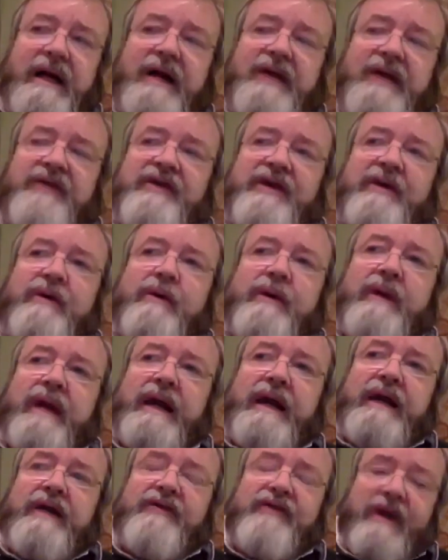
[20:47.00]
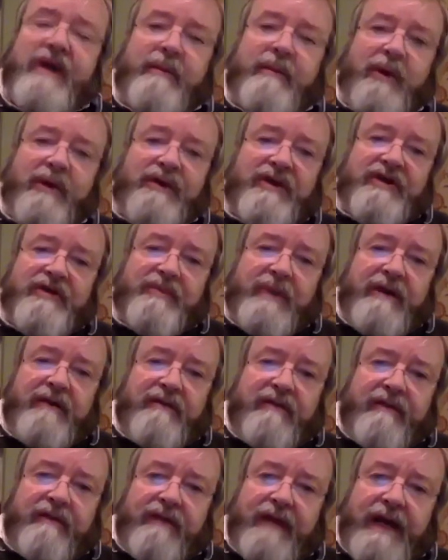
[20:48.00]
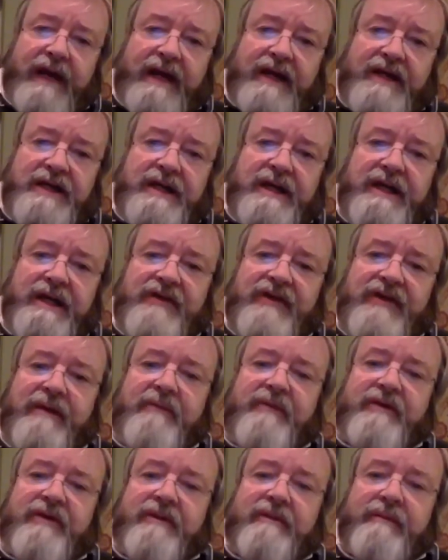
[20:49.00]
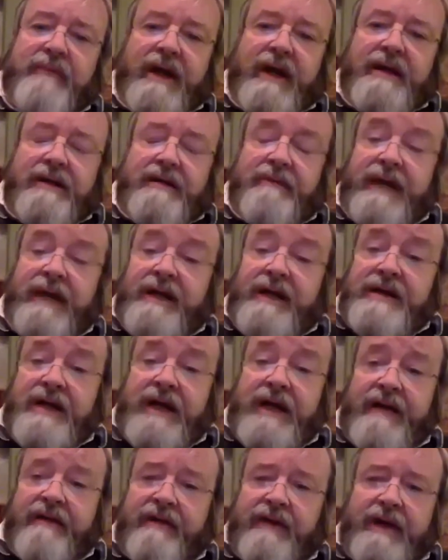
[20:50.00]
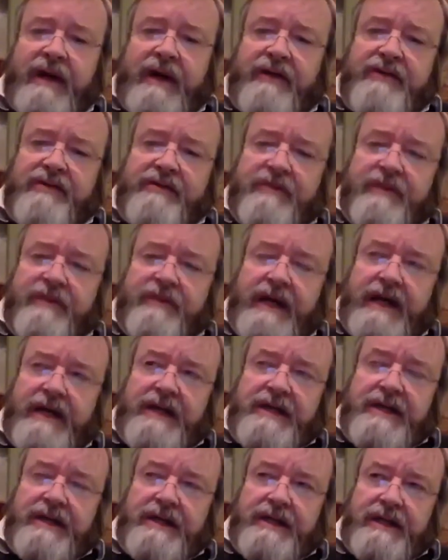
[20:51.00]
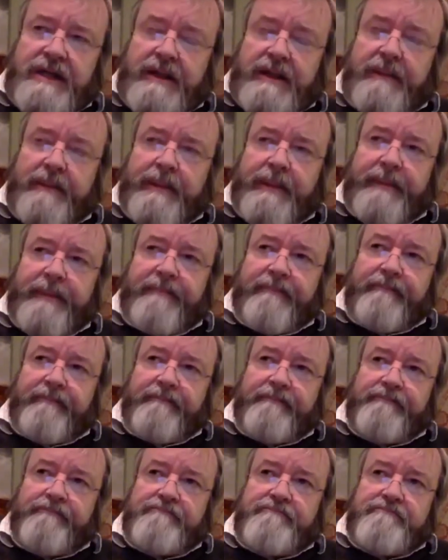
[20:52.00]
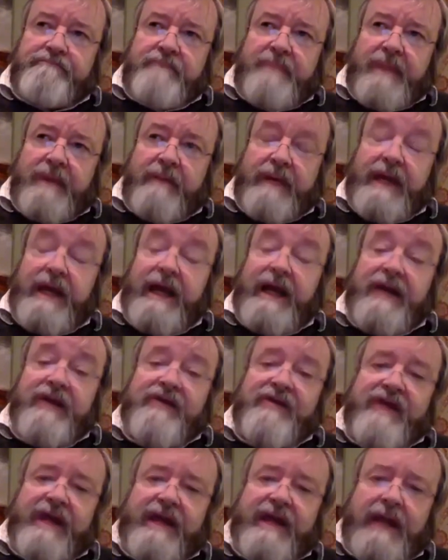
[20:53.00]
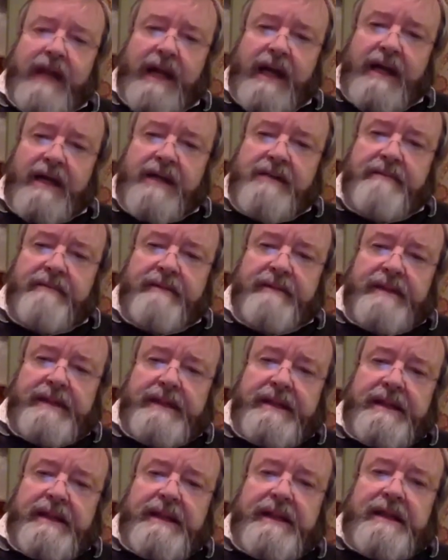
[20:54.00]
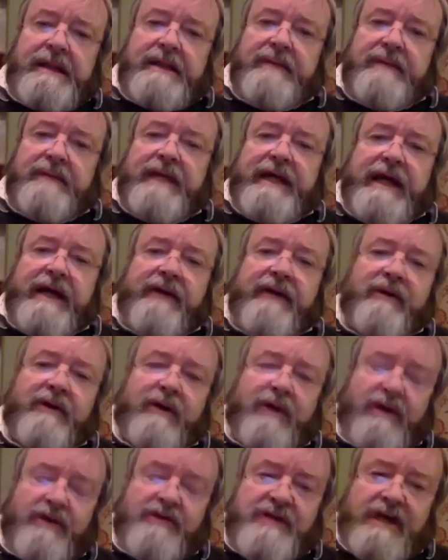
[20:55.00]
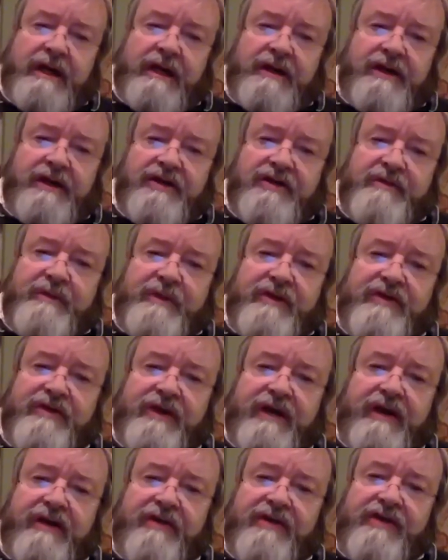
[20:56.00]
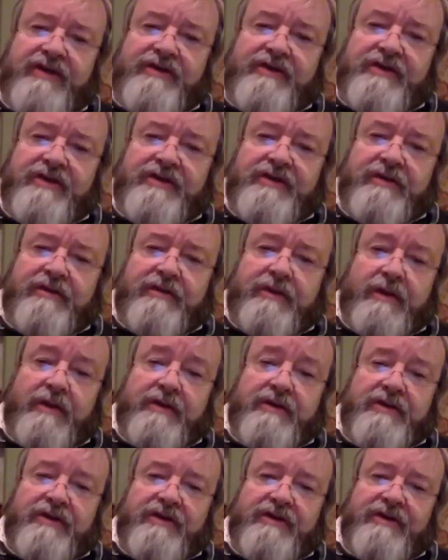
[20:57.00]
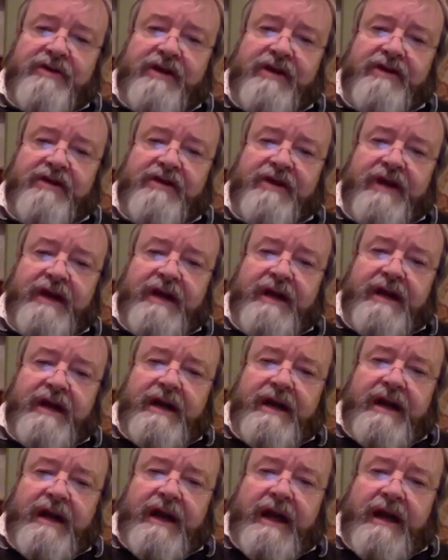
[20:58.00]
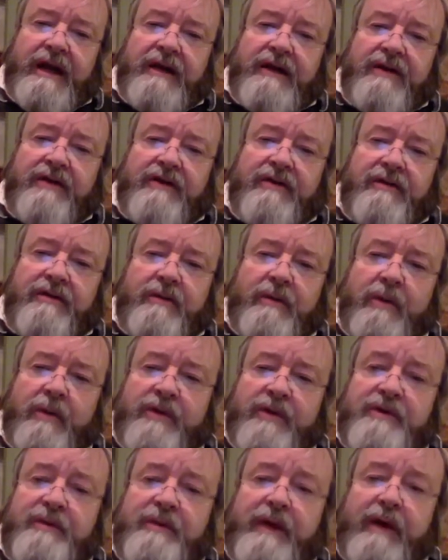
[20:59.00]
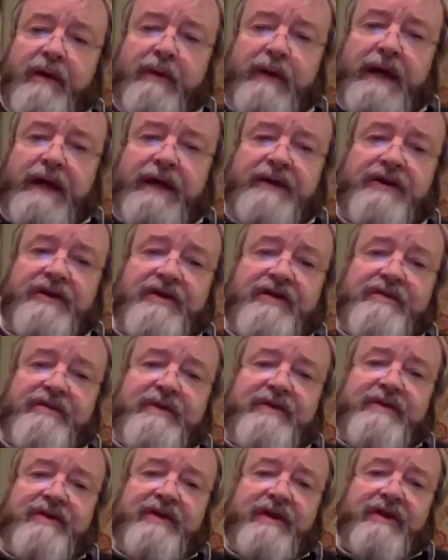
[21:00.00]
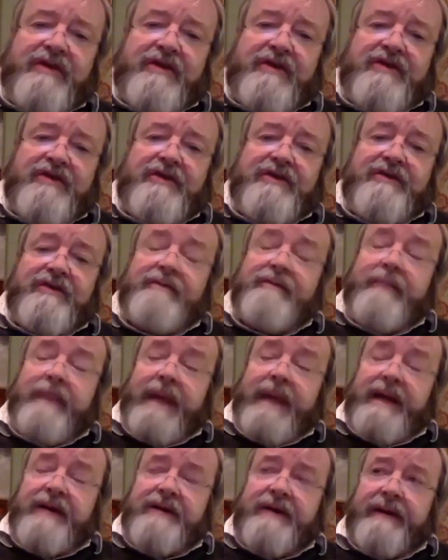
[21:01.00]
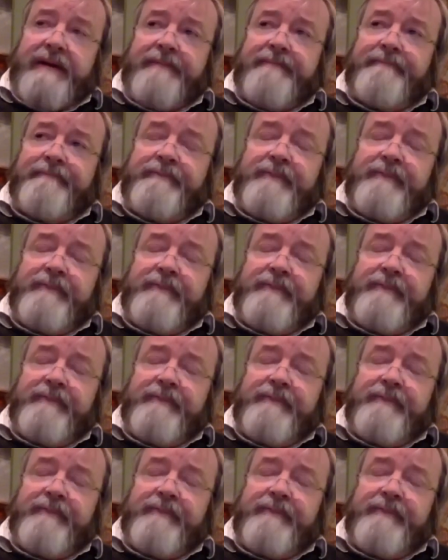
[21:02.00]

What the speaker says: So in sum, on this brief reflection, it seems that mind and matter have a close relationship. We can say that. That we cannot logically dismiss the existence of consciousness and ought to be unwilling to dismiss the existence of matter.